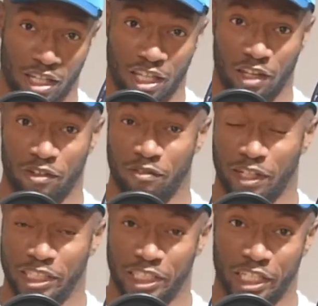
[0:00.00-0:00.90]
even if I
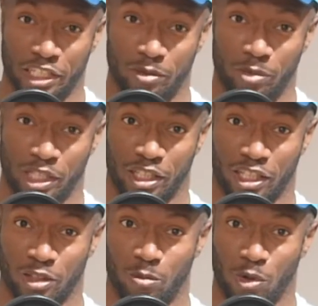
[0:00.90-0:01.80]
shank it a bit,
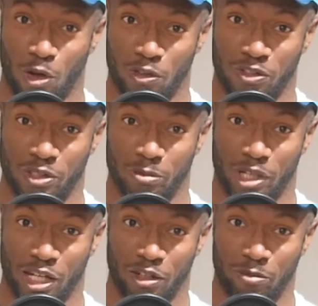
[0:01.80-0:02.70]
like the ball
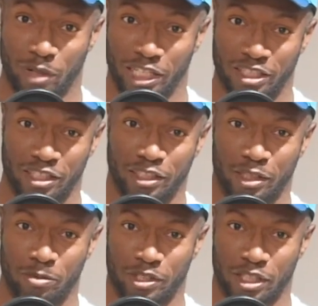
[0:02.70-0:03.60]
somehow magically
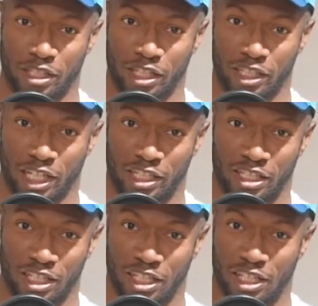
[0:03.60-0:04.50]
dips in at the end.
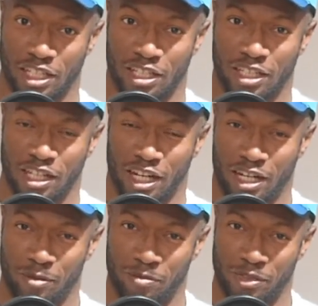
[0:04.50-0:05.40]

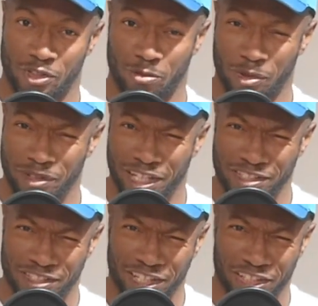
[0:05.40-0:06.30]
So maybe
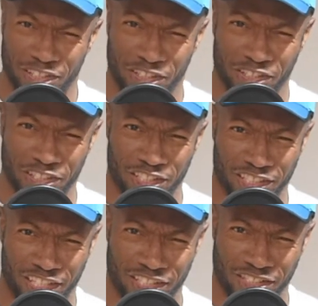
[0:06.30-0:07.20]
that's not a good thing
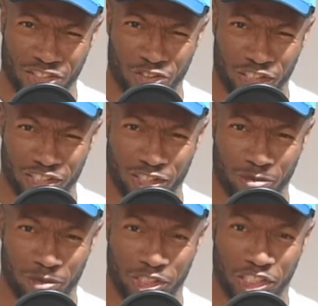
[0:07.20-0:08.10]
that this string has
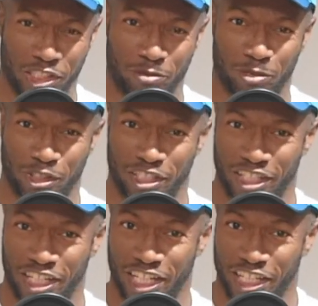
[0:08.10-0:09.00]
helped me cheat, but
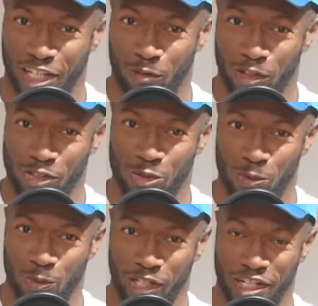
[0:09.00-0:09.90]
again, I wanted to
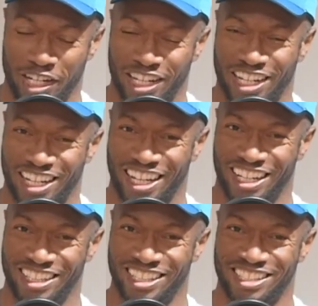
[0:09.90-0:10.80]
win.
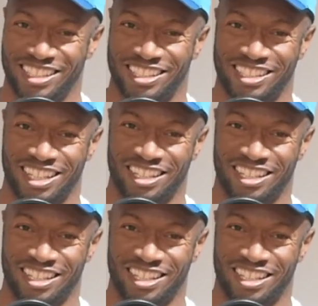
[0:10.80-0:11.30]
And this is